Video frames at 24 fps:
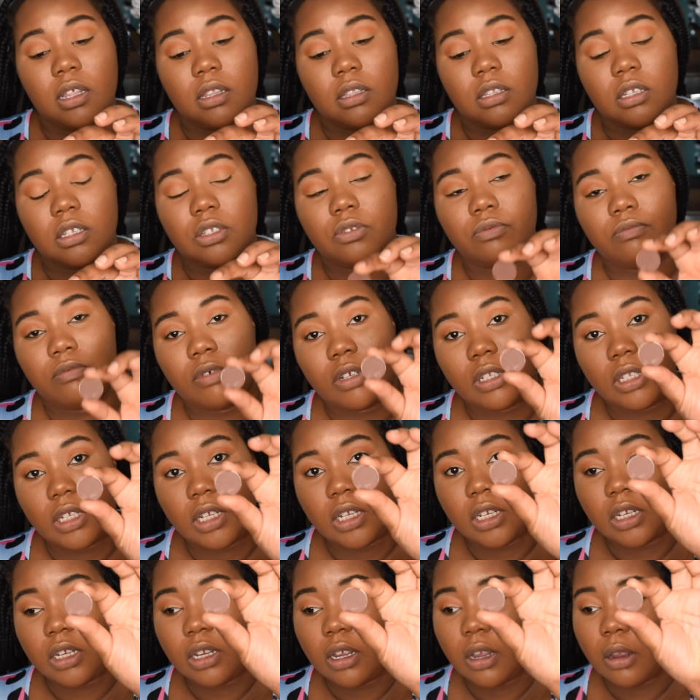this
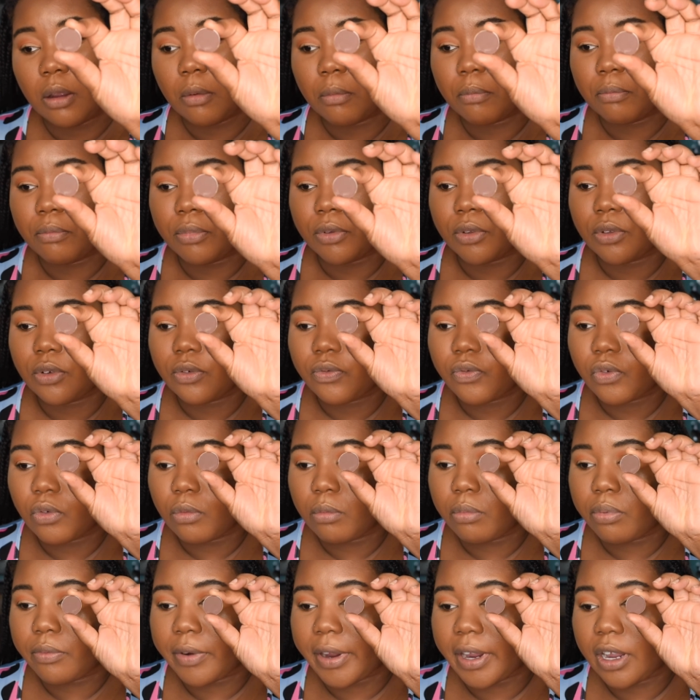really beautiful
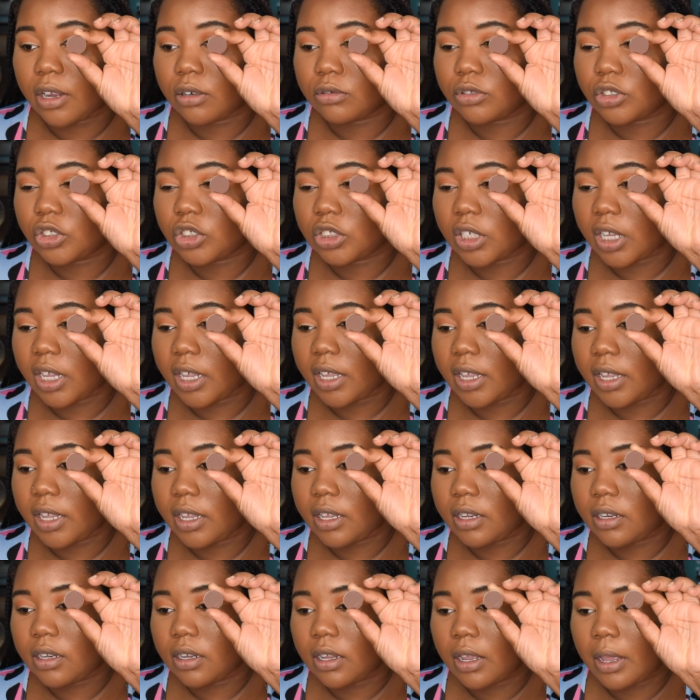brown
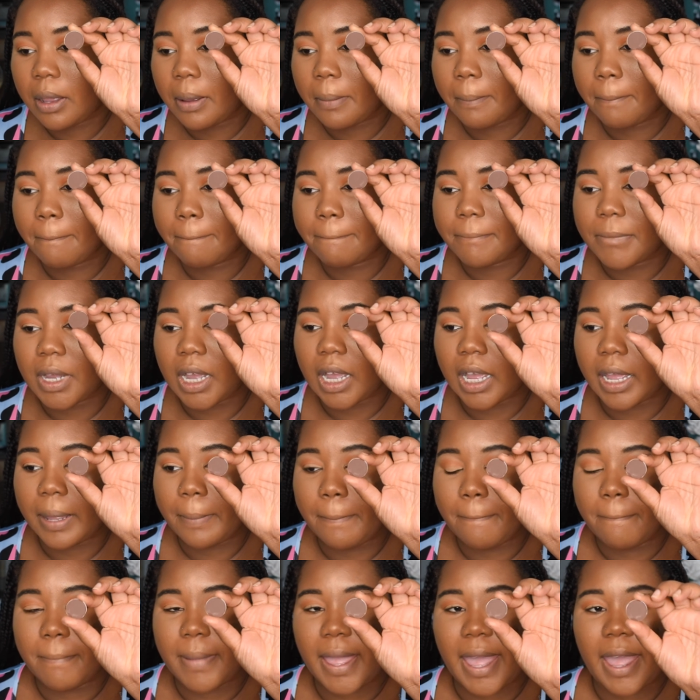shade by
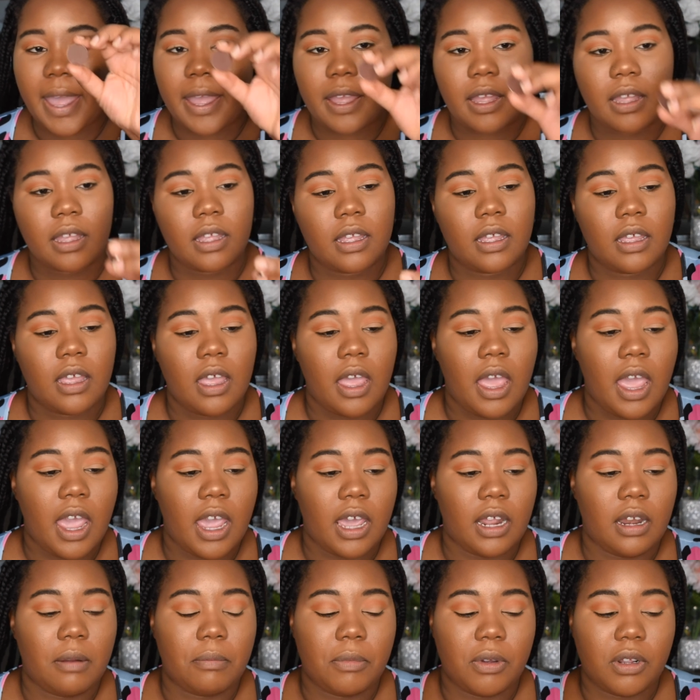MAC,
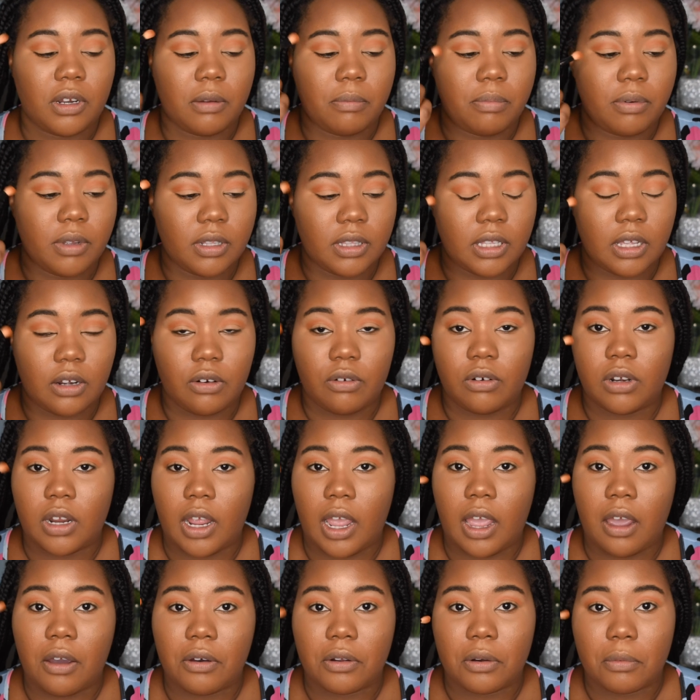and I'm gonna put that on the
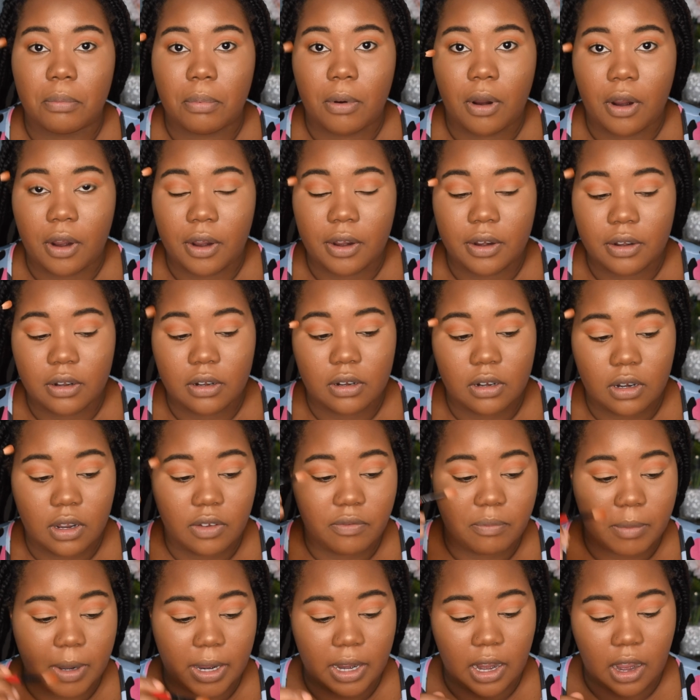outer part
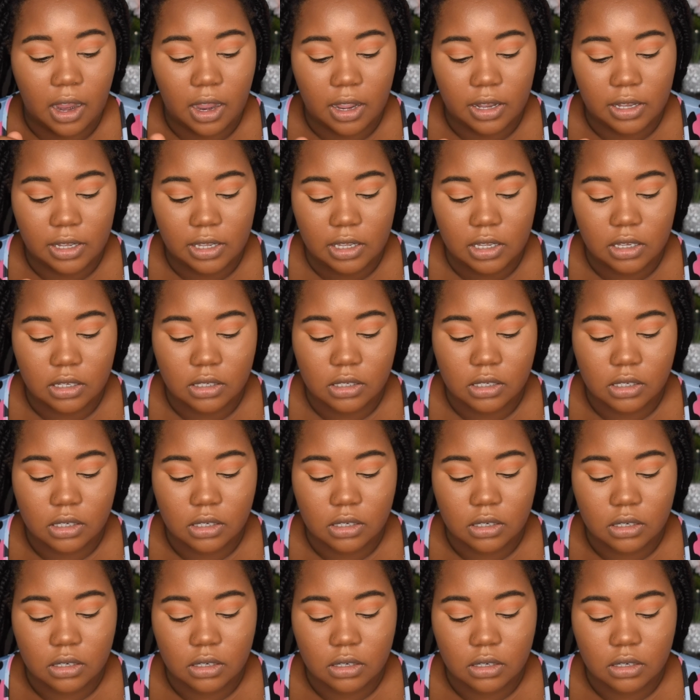of my eyelids.